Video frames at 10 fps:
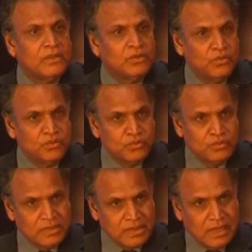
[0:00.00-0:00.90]
those who
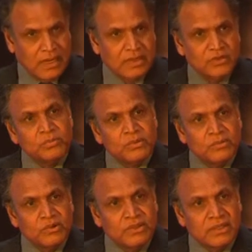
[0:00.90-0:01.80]
work hard to
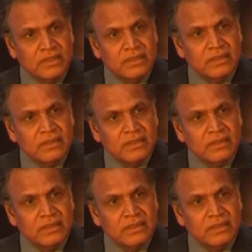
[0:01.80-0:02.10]
promote the